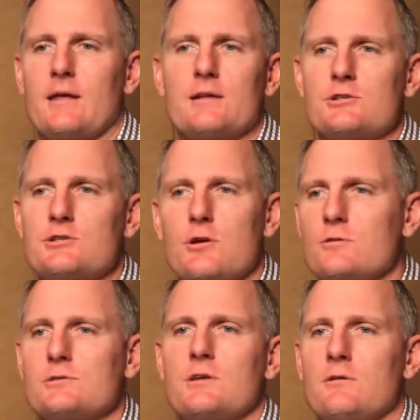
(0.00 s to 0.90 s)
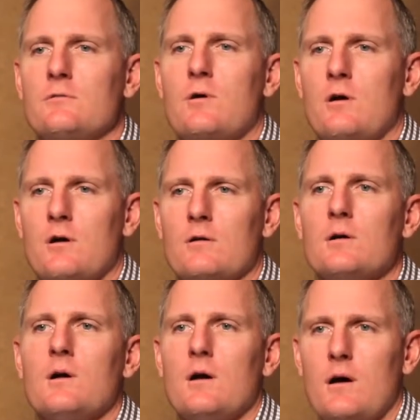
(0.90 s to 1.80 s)
It shows that you are
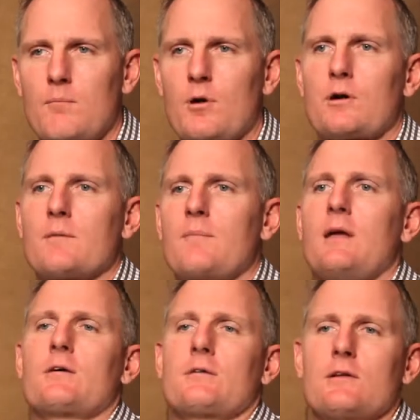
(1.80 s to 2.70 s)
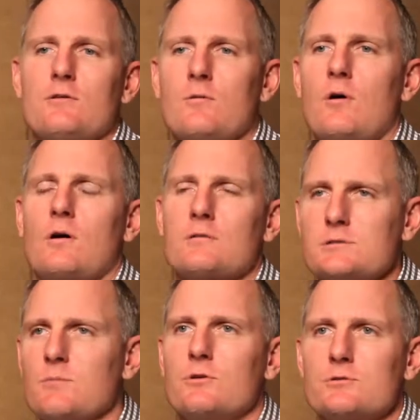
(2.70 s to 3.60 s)
a market maker, that you are
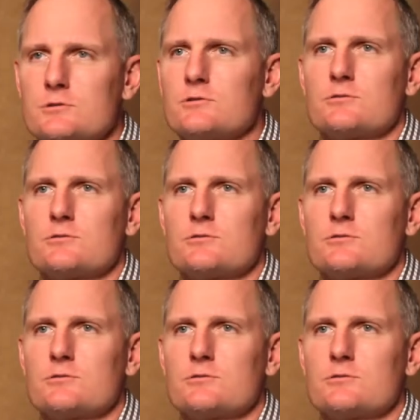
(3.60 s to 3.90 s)
someone who's,